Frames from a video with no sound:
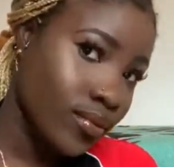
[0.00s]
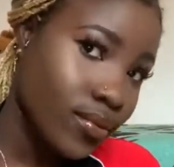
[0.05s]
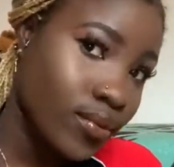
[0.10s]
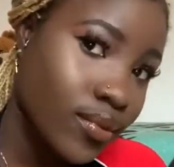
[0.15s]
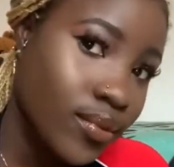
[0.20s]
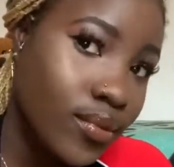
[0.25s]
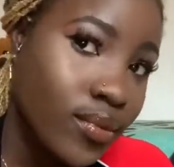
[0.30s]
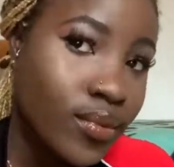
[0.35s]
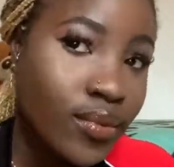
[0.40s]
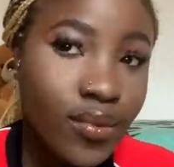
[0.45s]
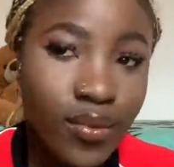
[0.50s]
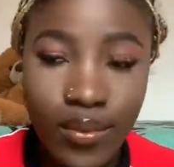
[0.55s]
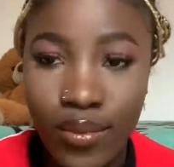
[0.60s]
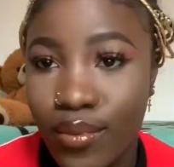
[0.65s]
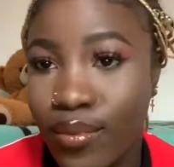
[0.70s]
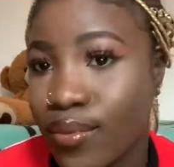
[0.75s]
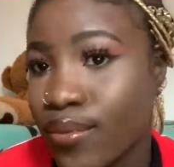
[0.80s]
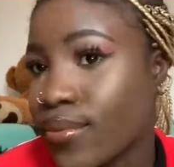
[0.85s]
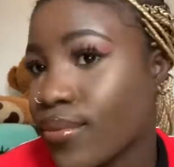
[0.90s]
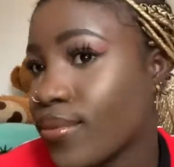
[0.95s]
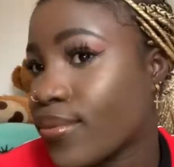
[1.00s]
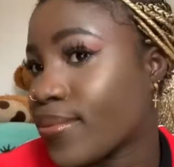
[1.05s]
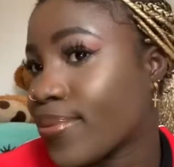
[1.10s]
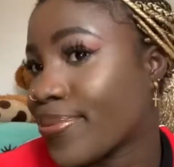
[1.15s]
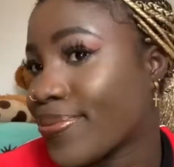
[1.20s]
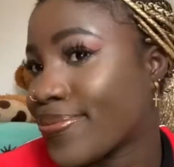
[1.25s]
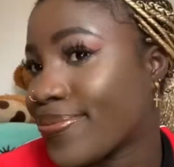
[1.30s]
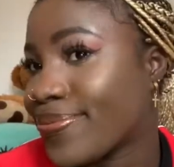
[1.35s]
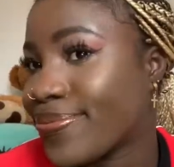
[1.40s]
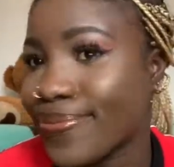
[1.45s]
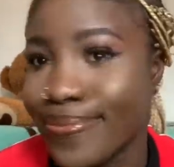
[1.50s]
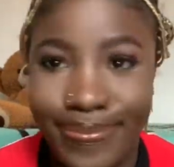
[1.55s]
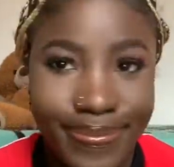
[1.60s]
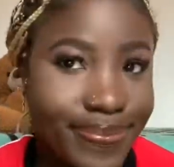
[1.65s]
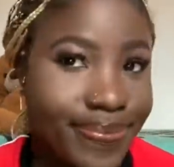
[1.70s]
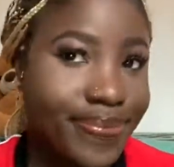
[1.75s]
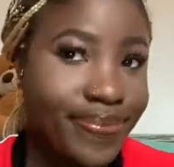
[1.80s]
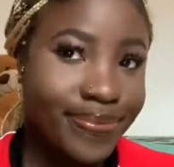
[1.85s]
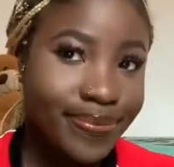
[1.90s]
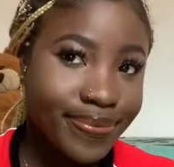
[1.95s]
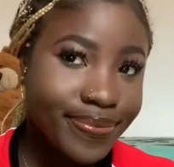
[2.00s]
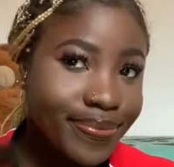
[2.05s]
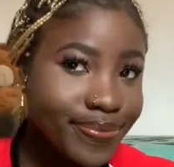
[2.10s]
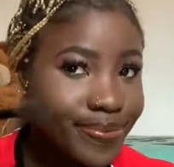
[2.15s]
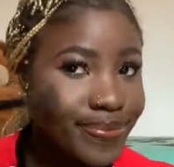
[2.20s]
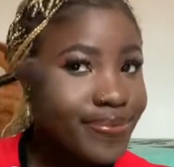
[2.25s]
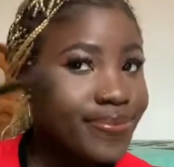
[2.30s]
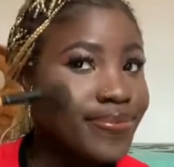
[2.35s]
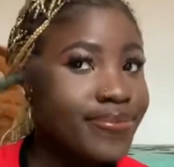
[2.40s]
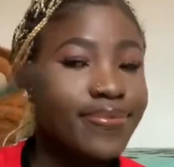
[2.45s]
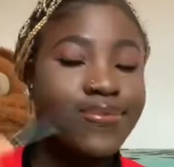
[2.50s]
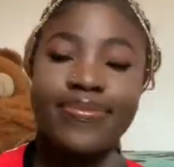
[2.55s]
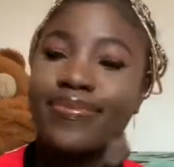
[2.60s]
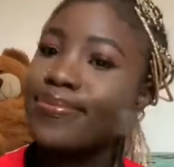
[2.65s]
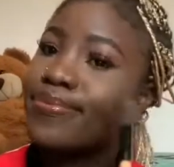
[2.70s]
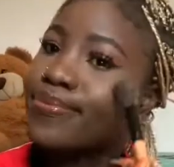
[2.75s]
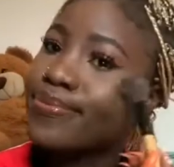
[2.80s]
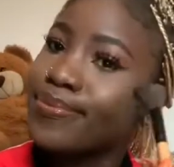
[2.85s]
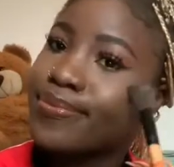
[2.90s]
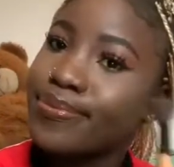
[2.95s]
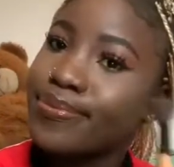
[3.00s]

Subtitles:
everything on your face when applying makeup.